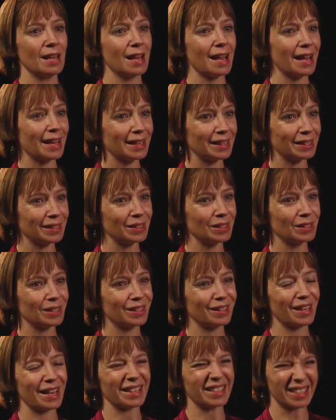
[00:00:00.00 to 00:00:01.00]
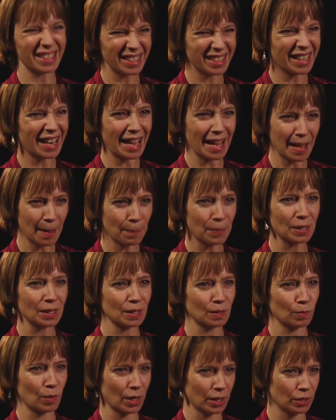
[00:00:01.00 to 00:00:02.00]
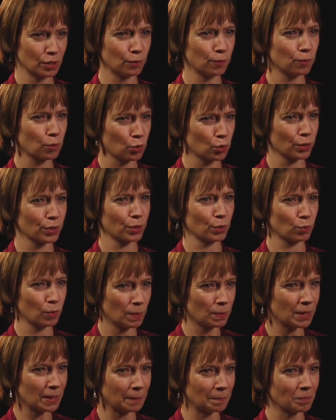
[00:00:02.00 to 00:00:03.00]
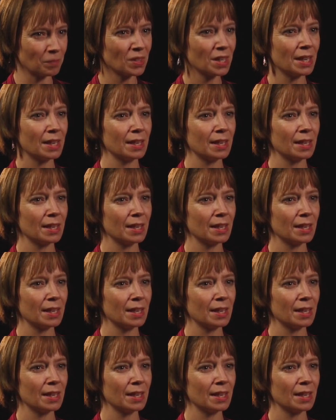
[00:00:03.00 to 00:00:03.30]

And that didn't happen as much for the women.